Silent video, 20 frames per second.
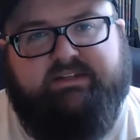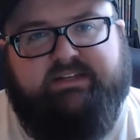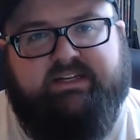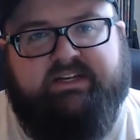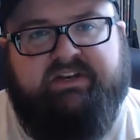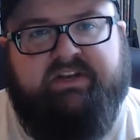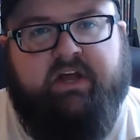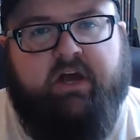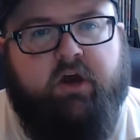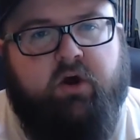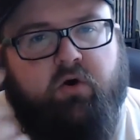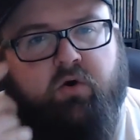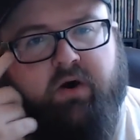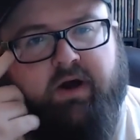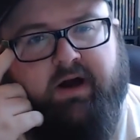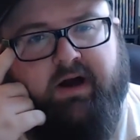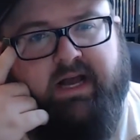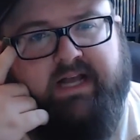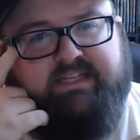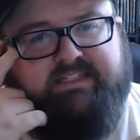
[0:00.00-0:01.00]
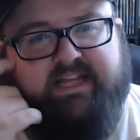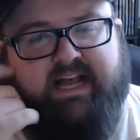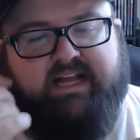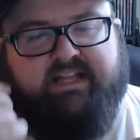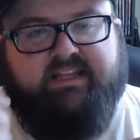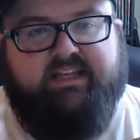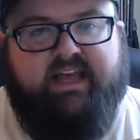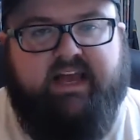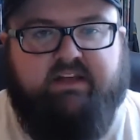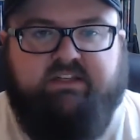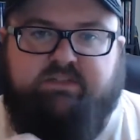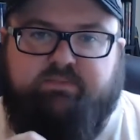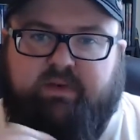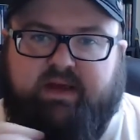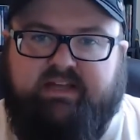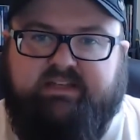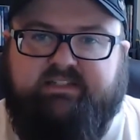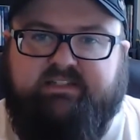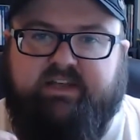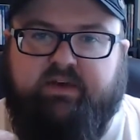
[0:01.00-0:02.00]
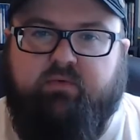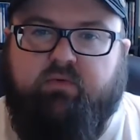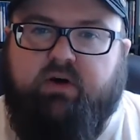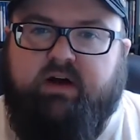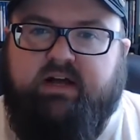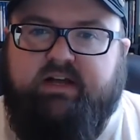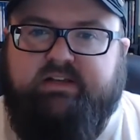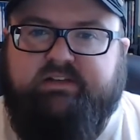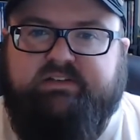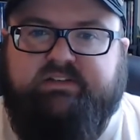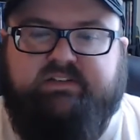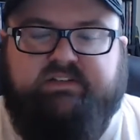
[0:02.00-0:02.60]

didn't know exactly how spicy it was,